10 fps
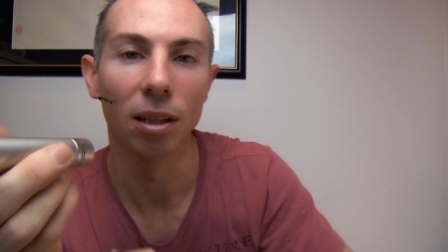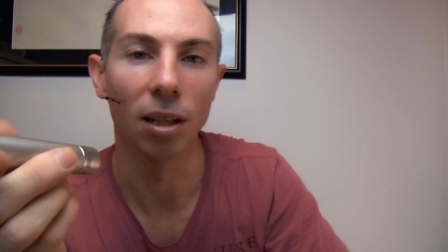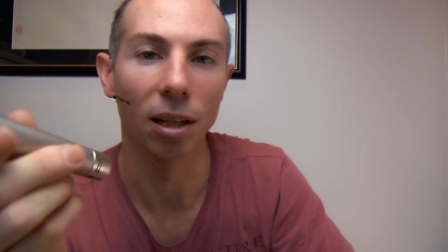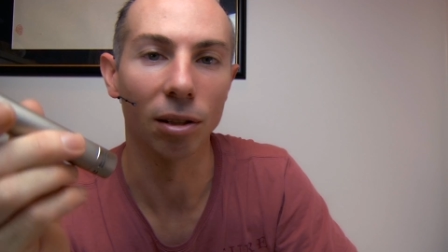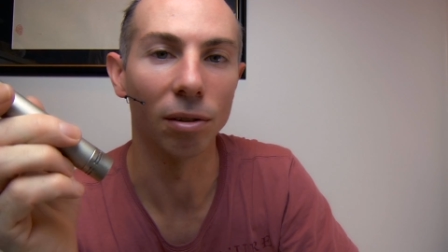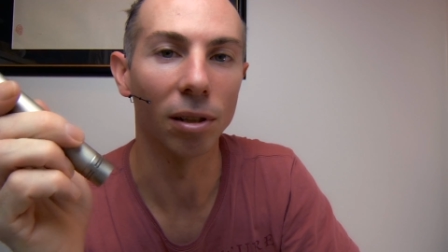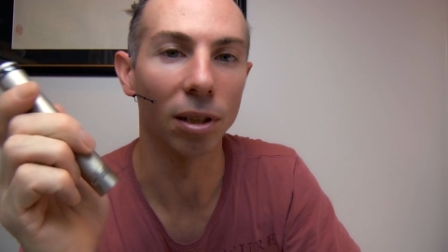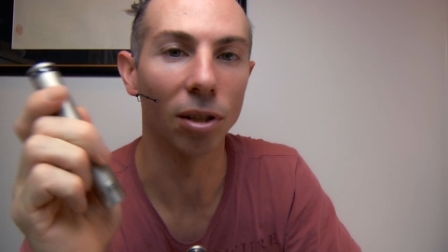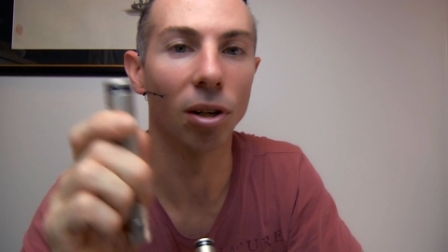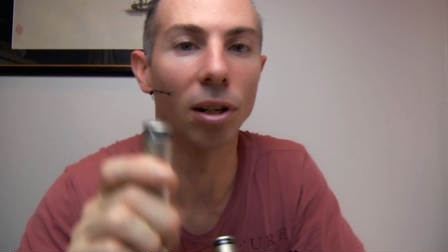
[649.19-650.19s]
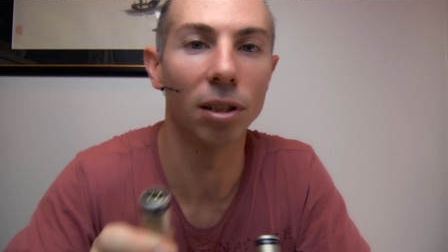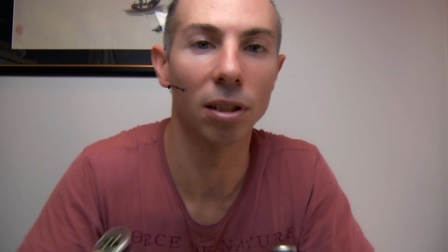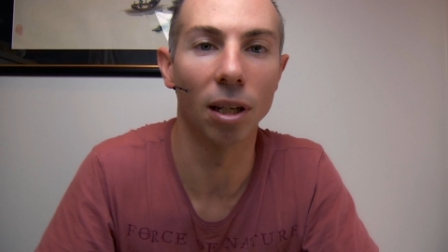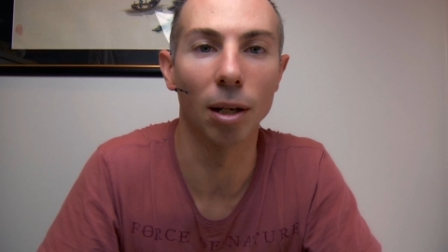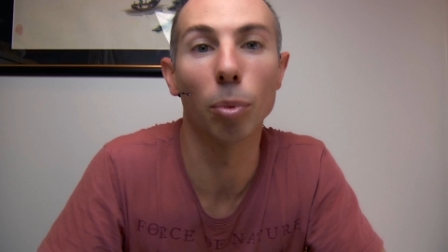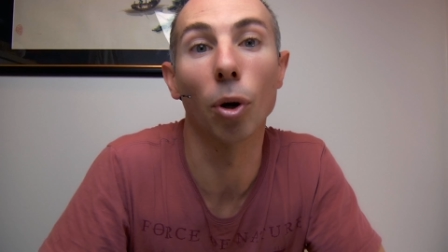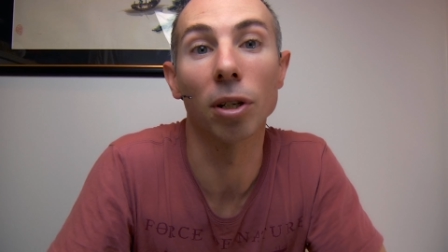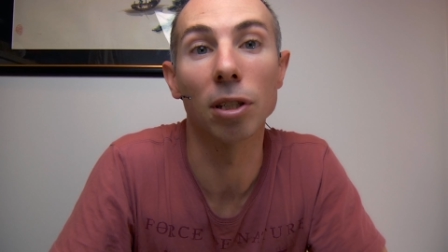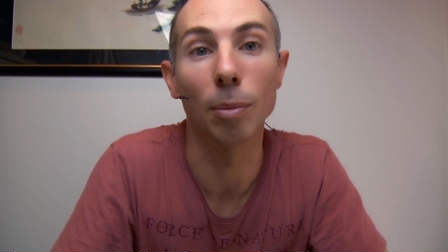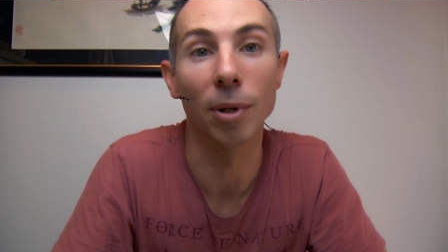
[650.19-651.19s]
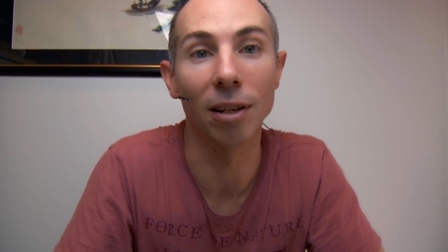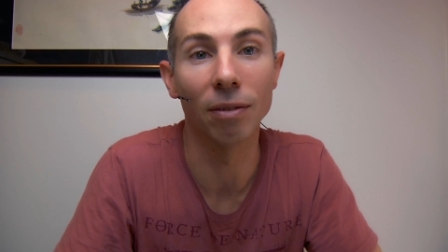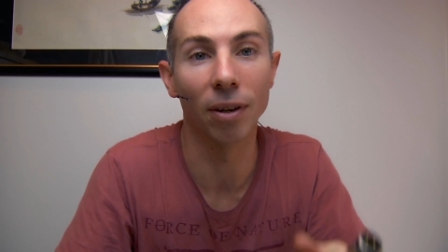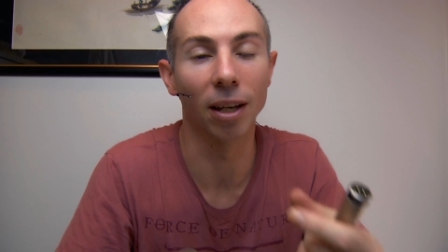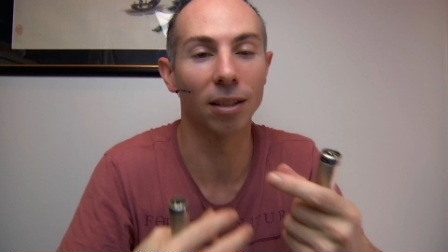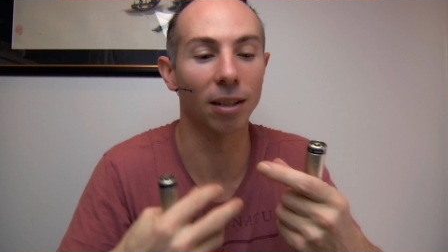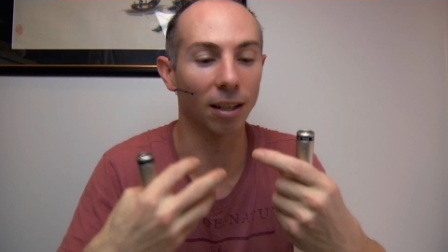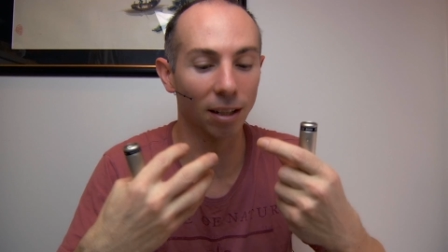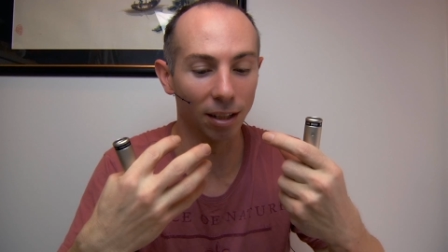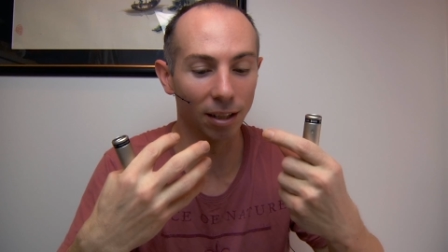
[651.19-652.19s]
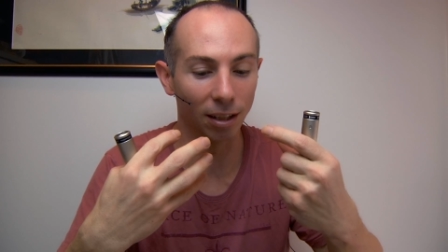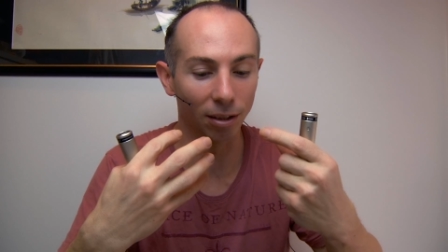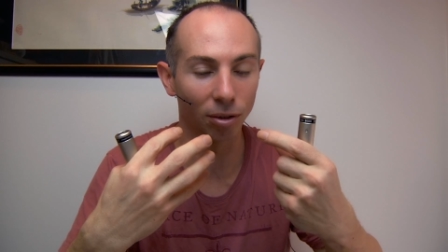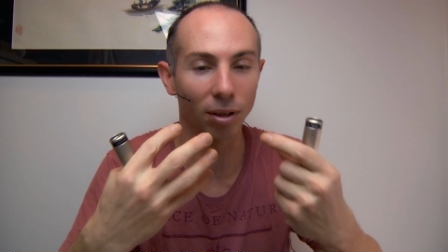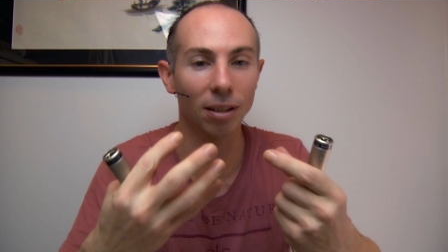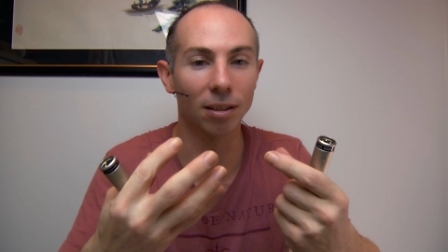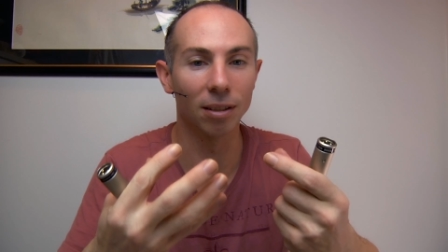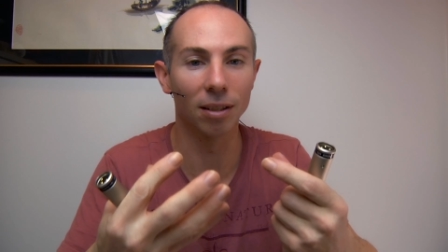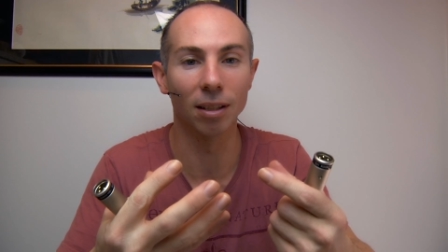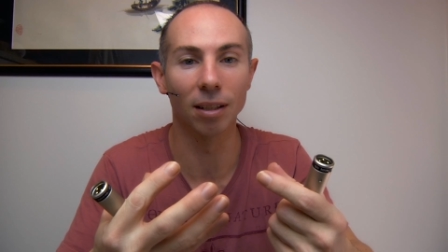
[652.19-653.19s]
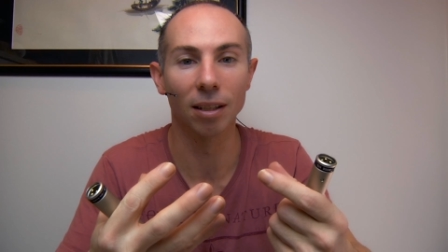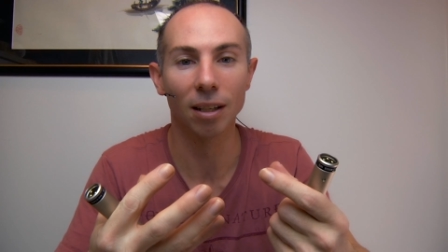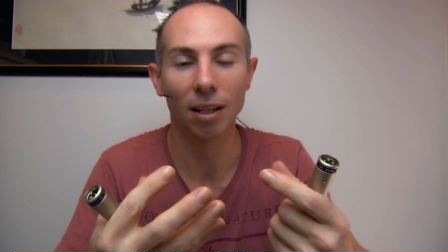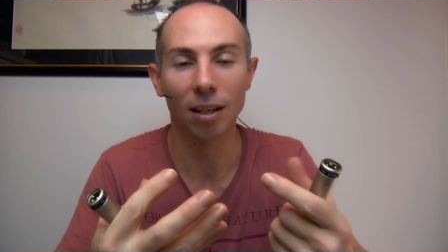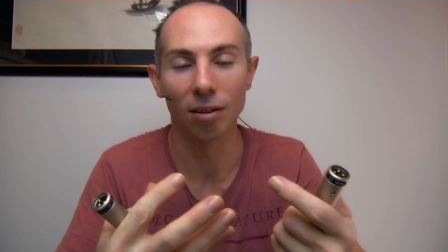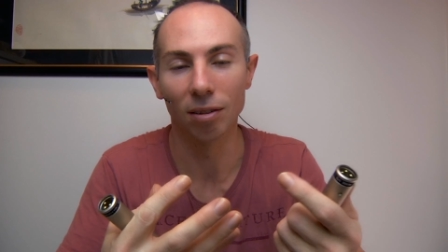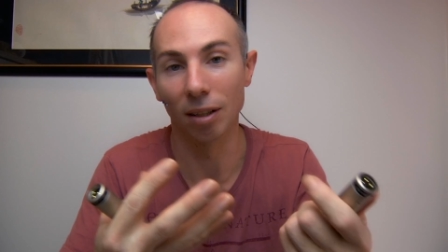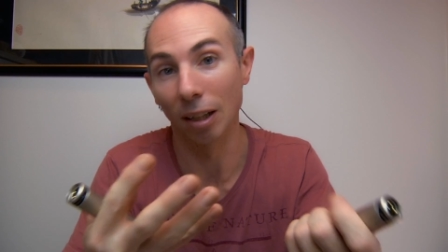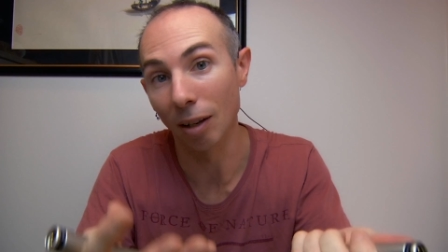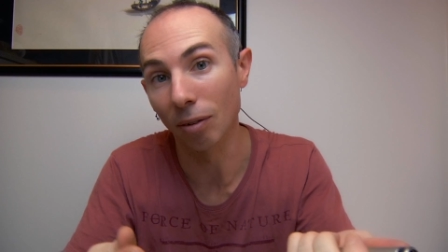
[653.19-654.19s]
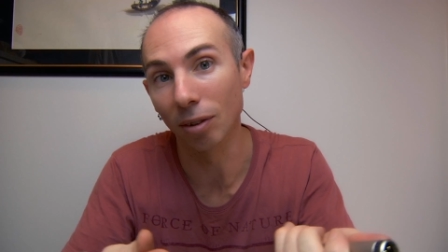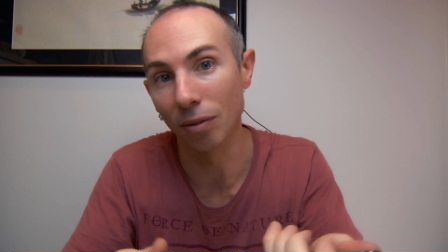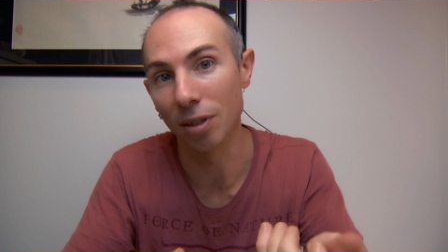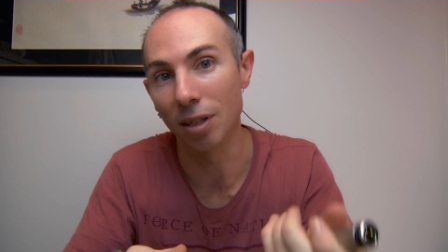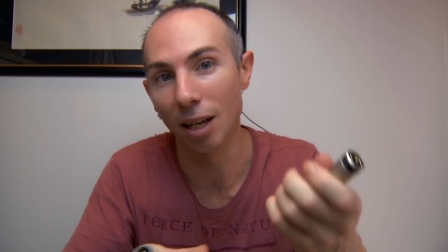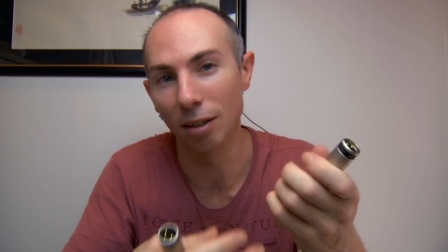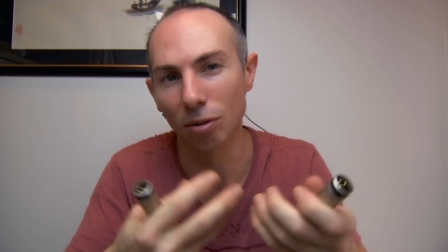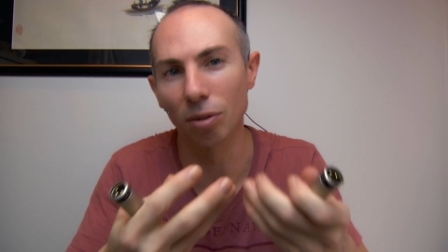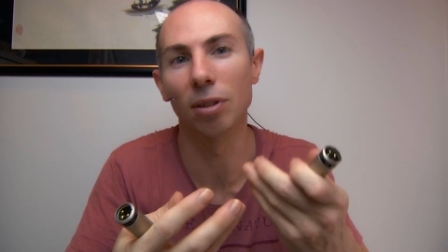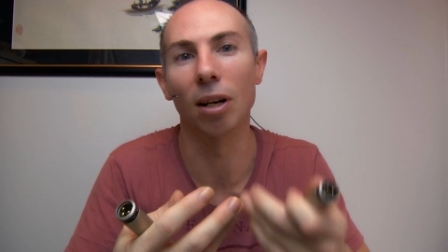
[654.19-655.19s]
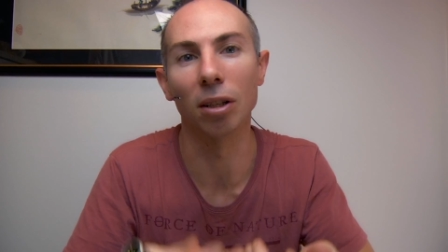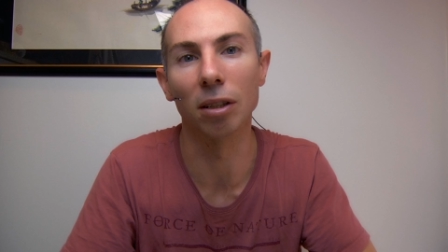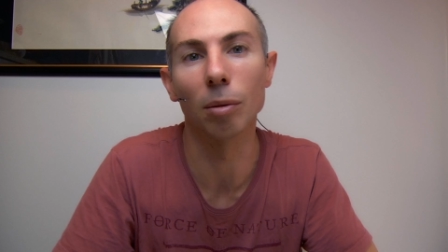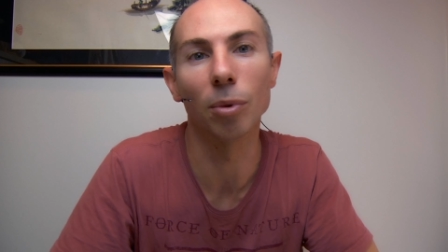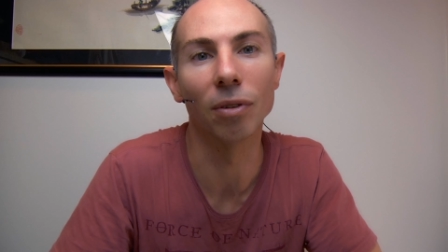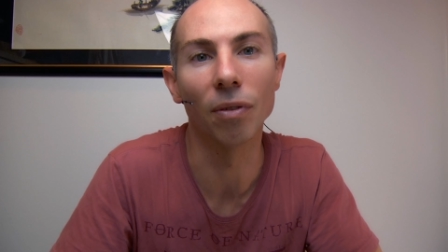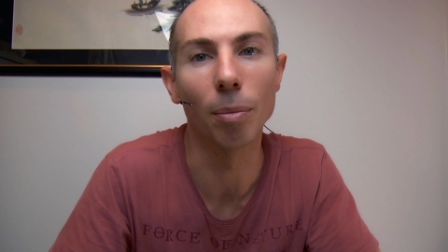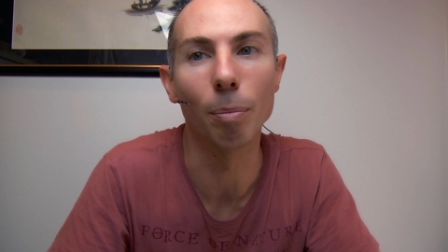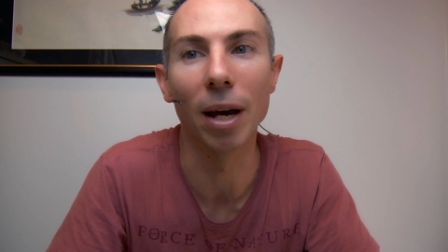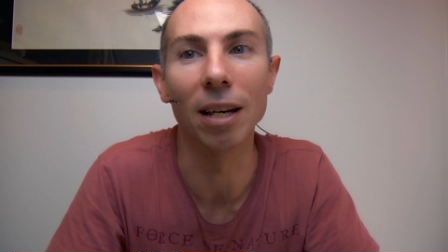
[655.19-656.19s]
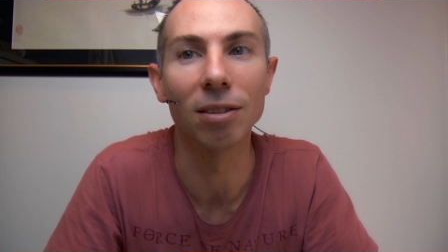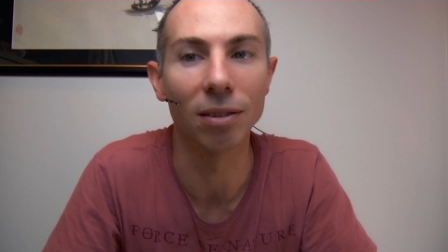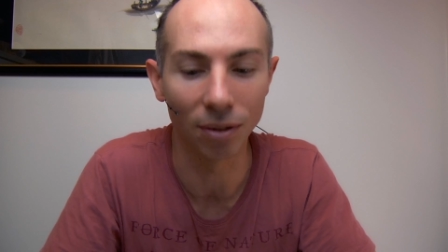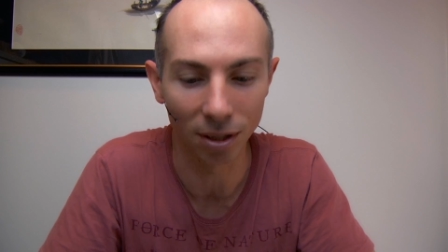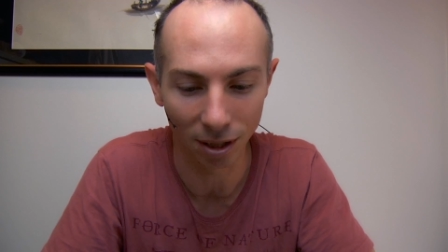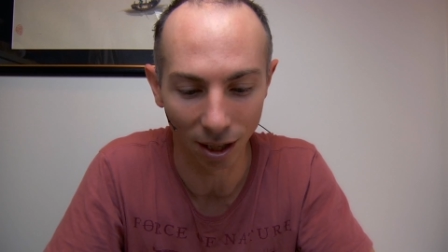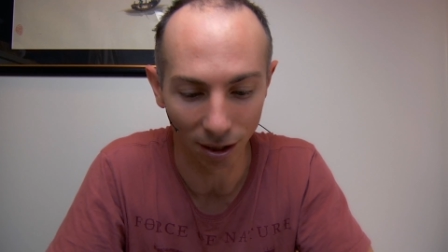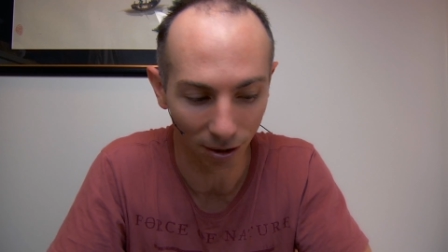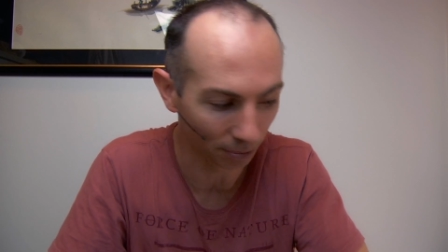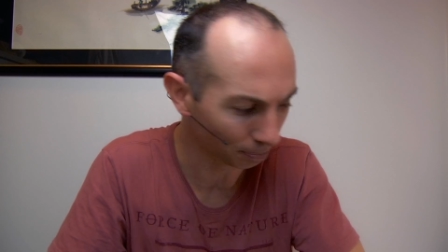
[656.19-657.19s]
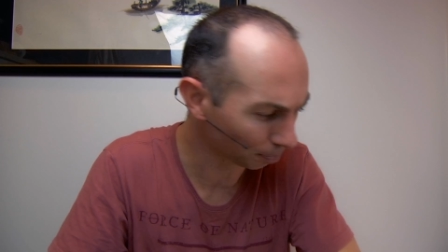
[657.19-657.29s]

you get a really nice proximity effect, and it increases the level of the sound and also a little bit of the bass of the sound.